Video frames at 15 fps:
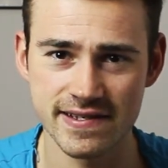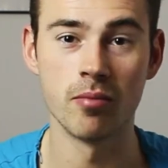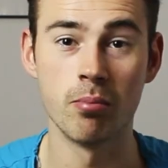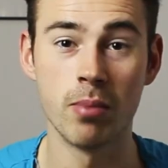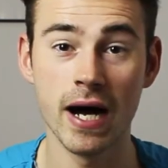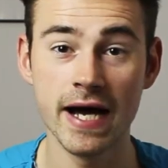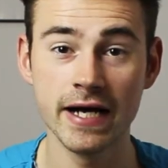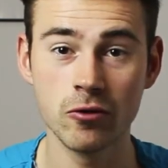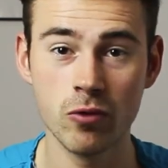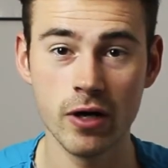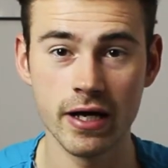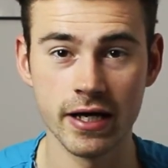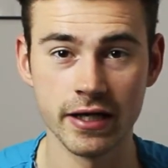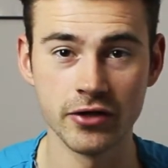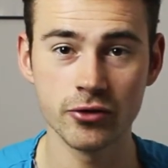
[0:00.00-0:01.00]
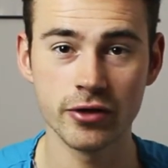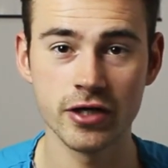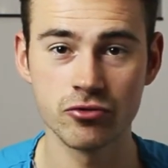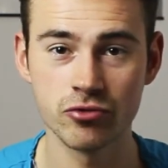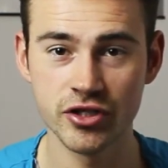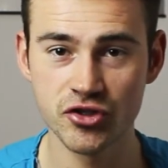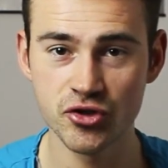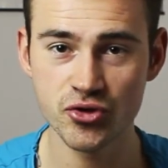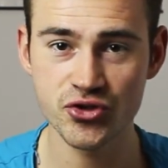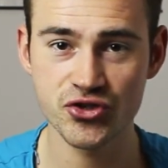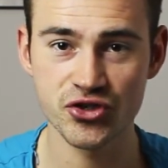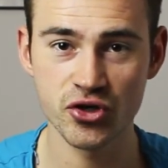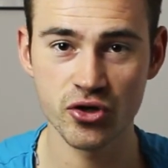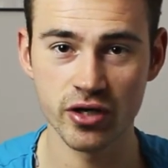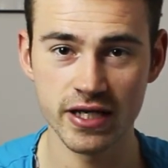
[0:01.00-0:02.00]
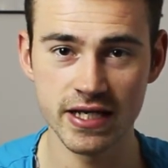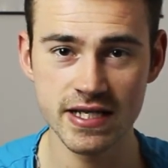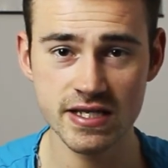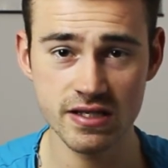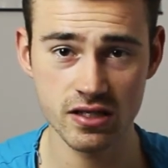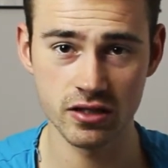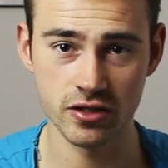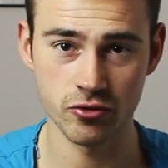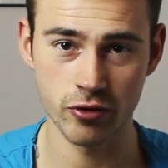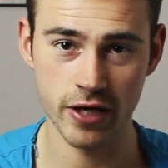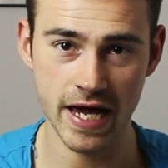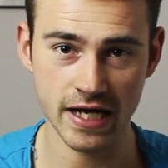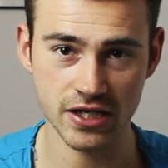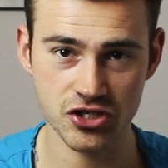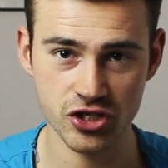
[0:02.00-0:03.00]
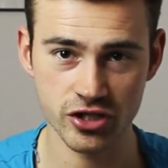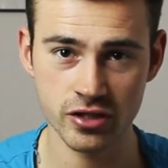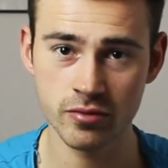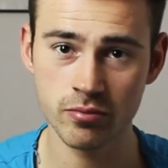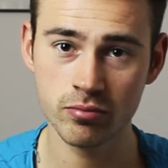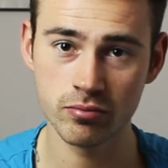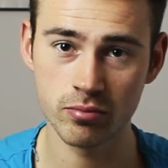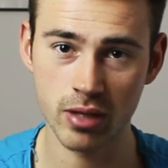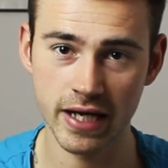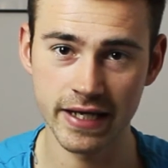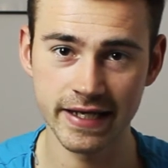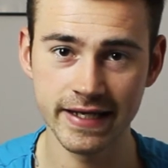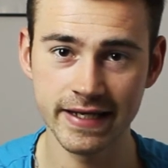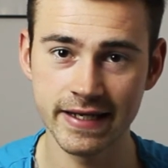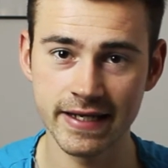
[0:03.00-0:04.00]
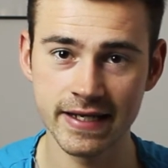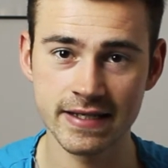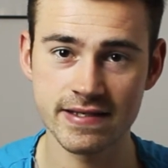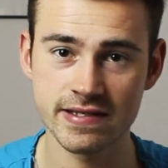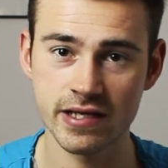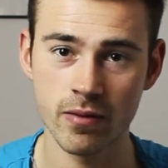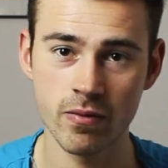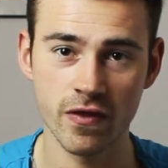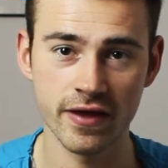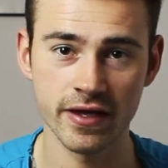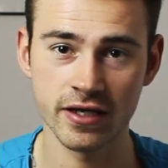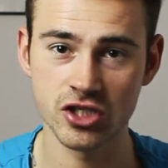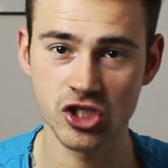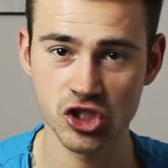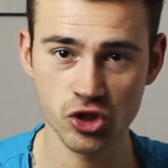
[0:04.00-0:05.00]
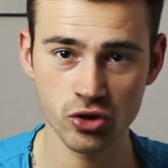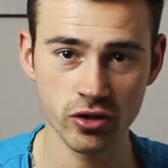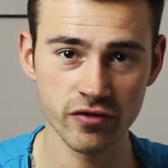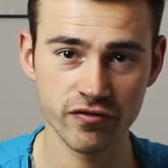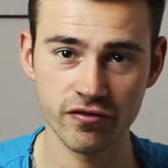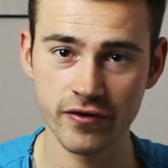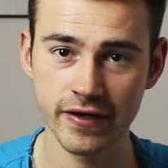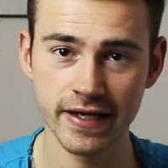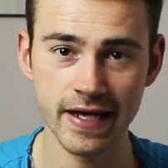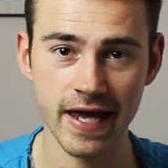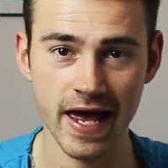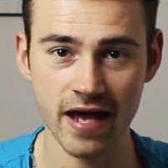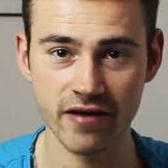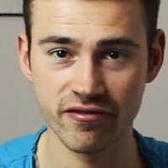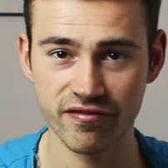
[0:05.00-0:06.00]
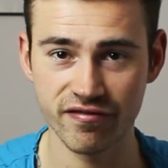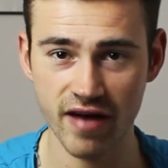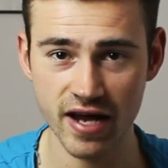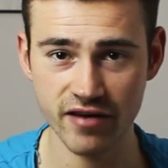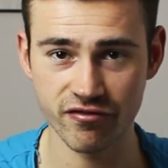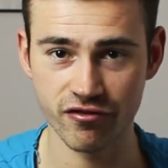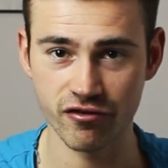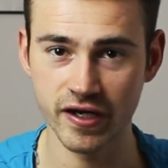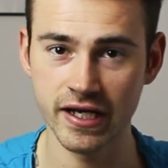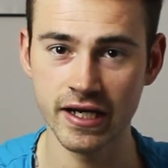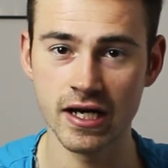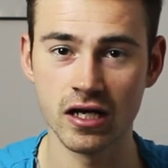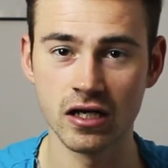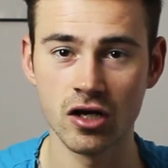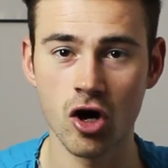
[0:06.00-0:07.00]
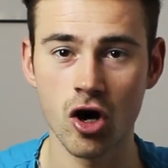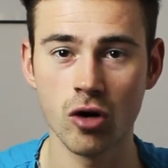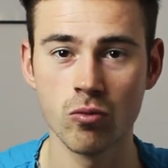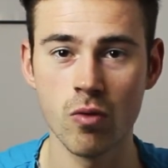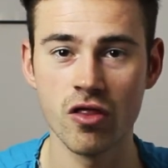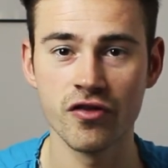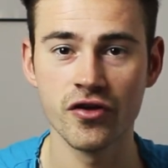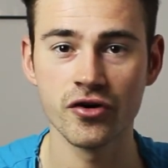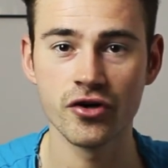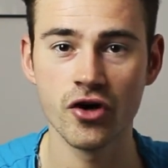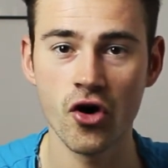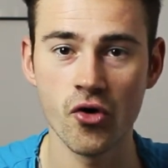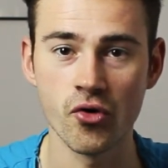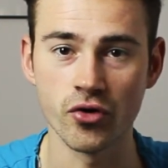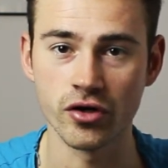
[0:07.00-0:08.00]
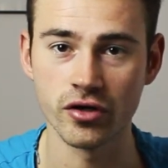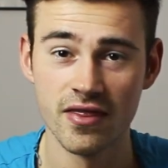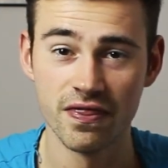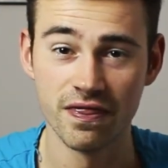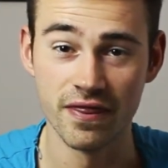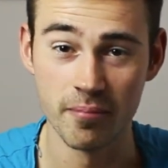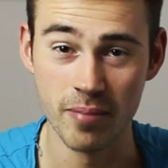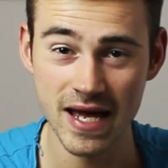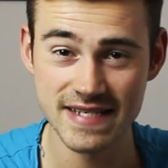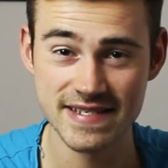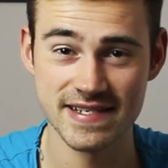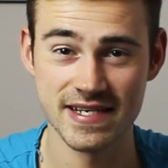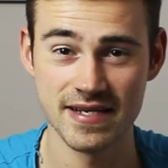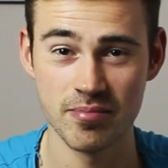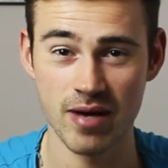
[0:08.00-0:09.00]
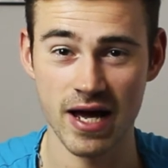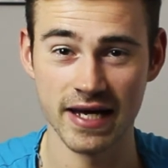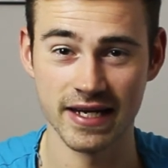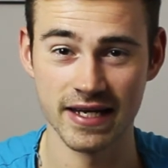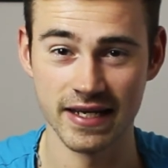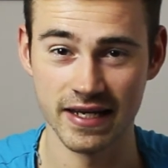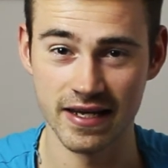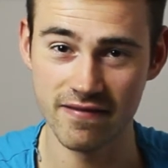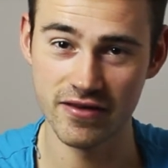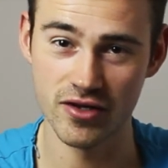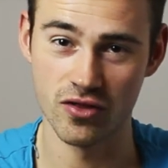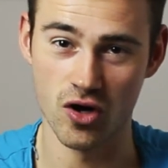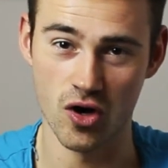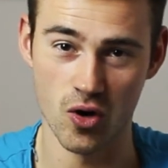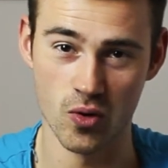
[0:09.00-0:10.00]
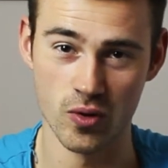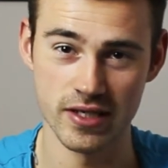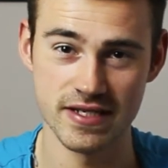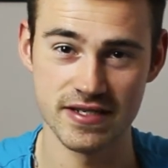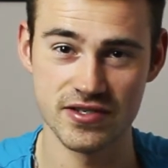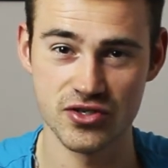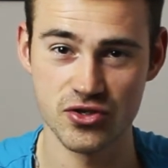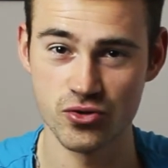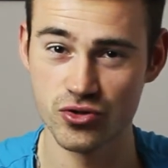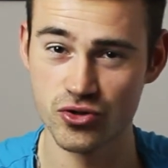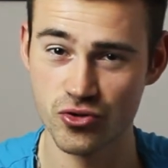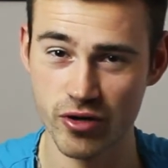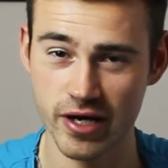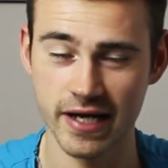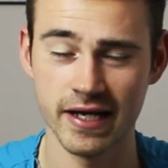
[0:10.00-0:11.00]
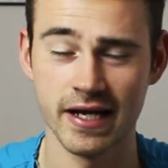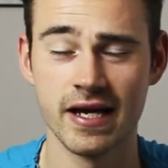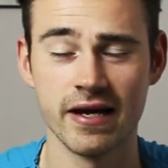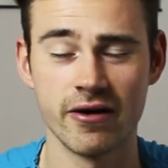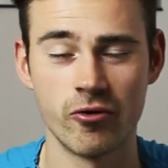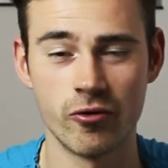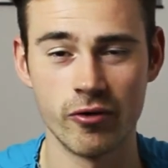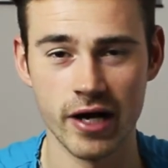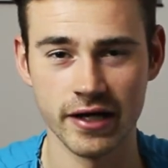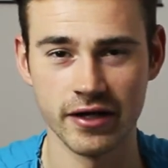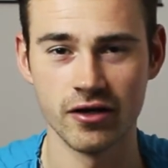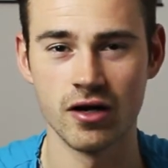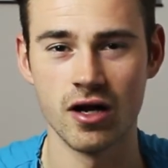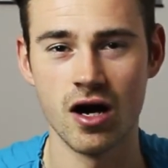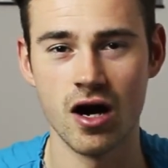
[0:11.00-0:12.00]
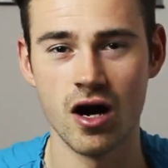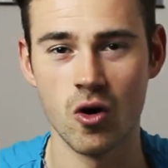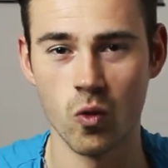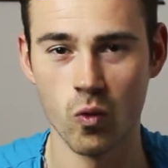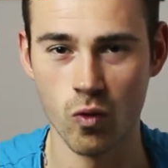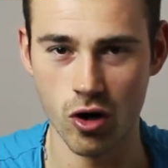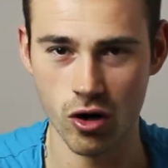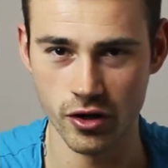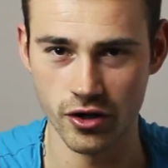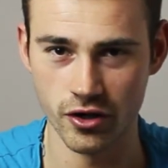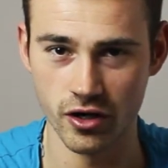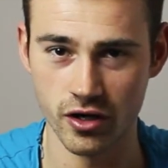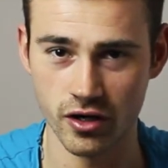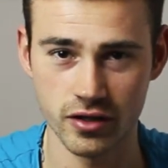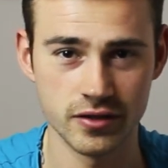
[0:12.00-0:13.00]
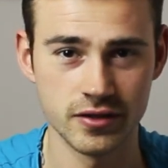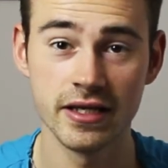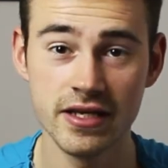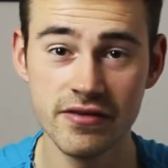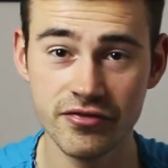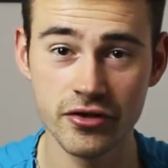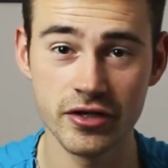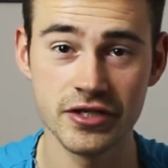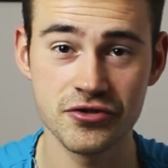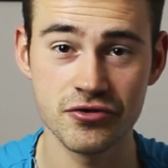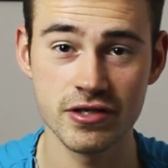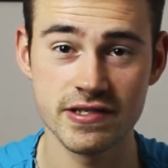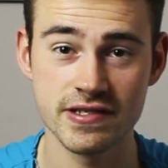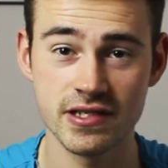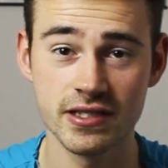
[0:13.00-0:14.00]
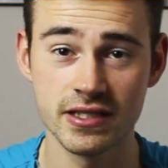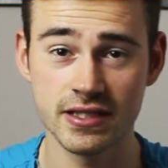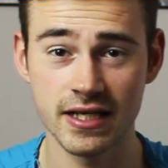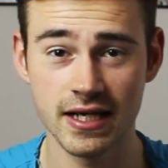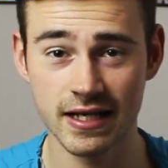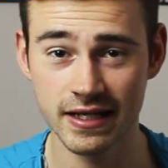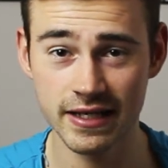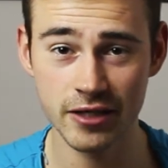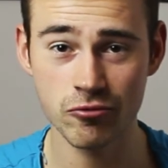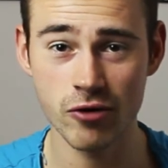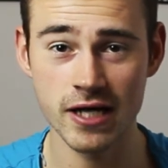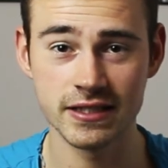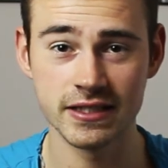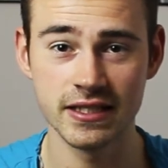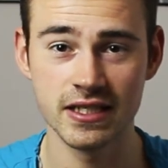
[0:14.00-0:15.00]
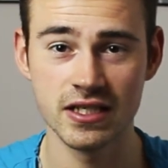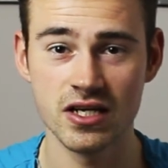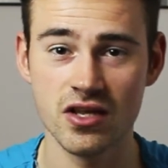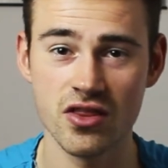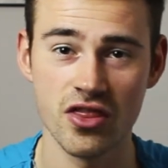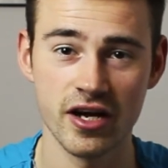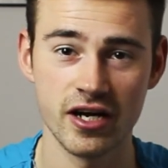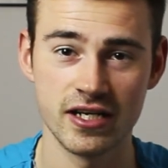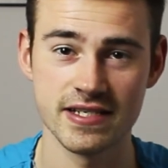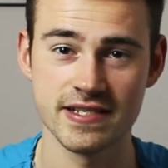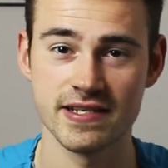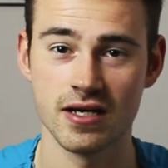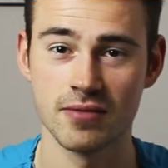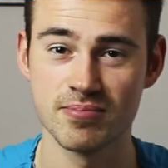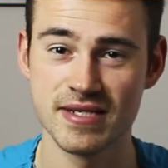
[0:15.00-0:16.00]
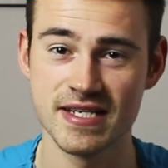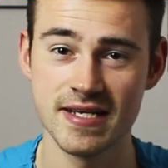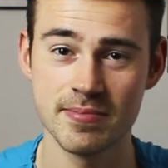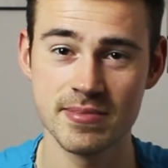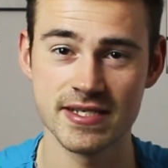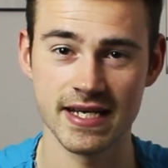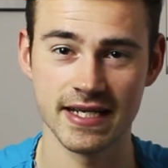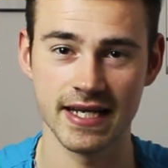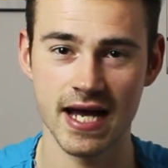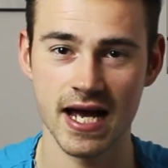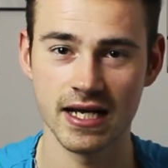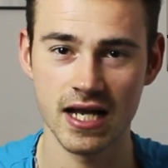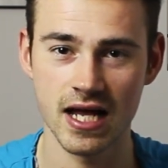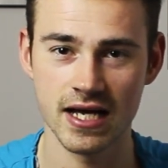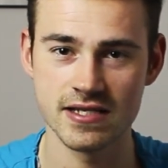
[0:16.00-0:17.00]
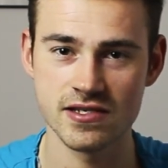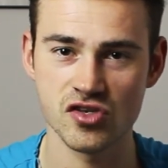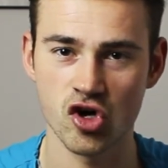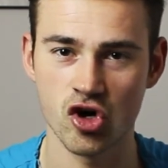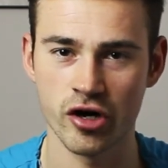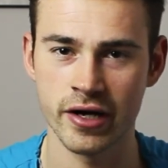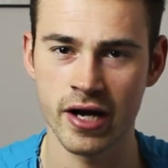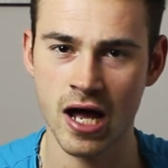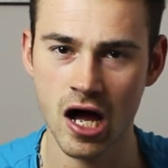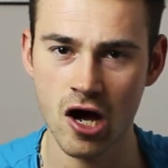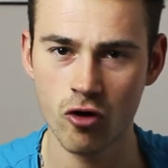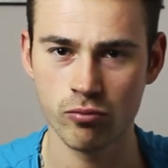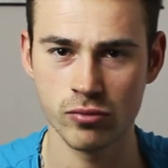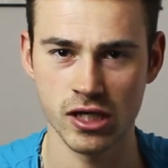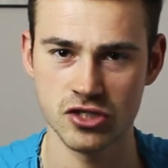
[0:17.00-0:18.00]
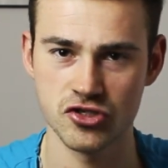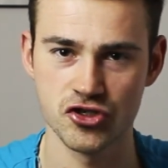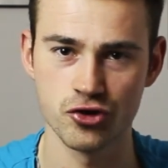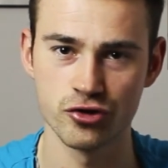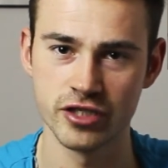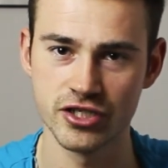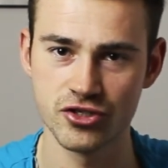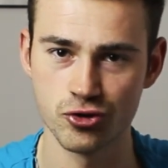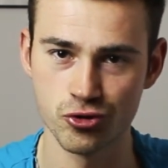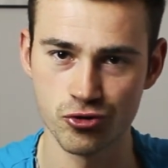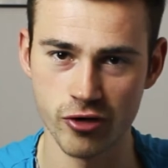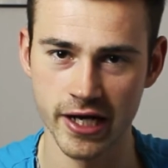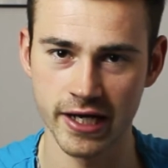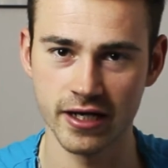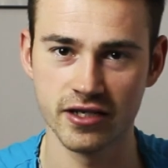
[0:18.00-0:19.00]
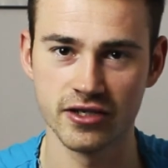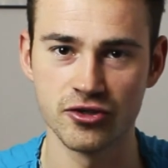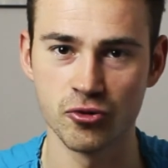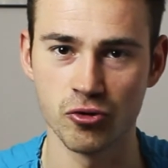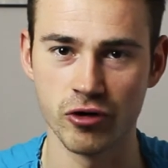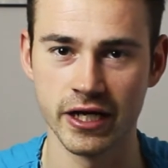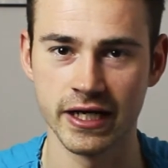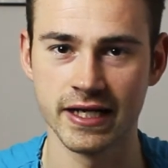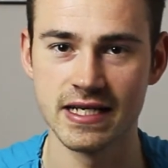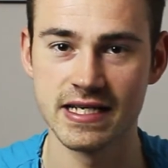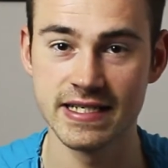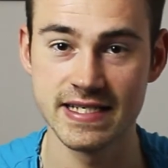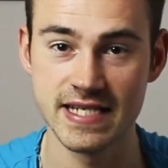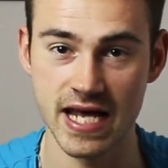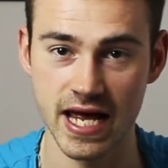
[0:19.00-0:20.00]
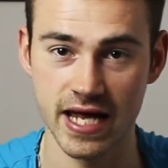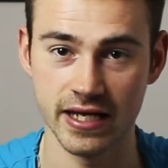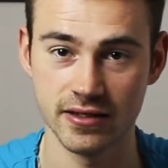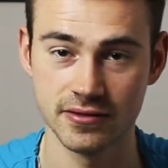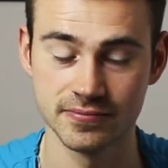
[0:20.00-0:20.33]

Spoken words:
By the way, you can reduce your insulin reaction by eating something sugar-free and fat-free along with your Coke. The best tip I can give you though is to drink regular water. If you're interested, click right here. There are some tips and guidelines on how much you need to drink during a day.